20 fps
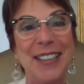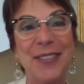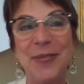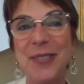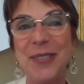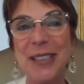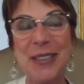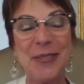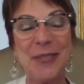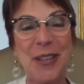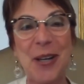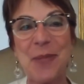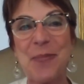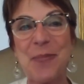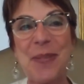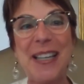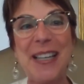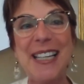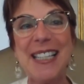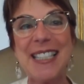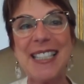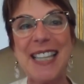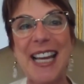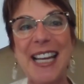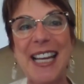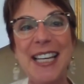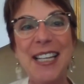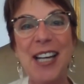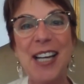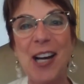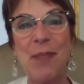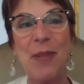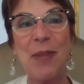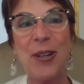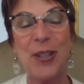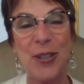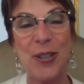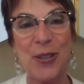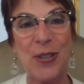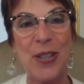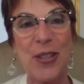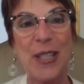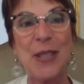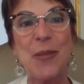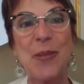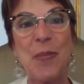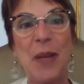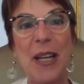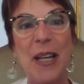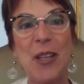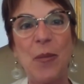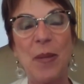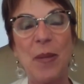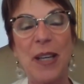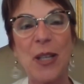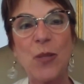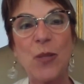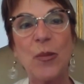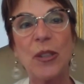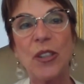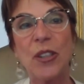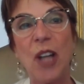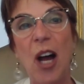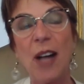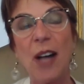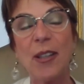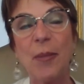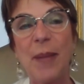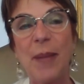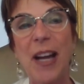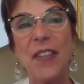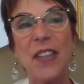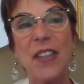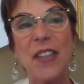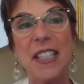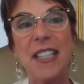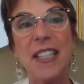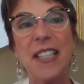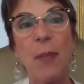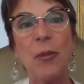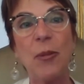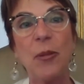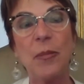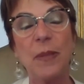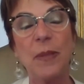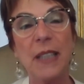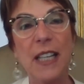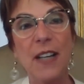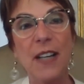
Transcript: one of our biggest income earners this month, because we'll talk about the double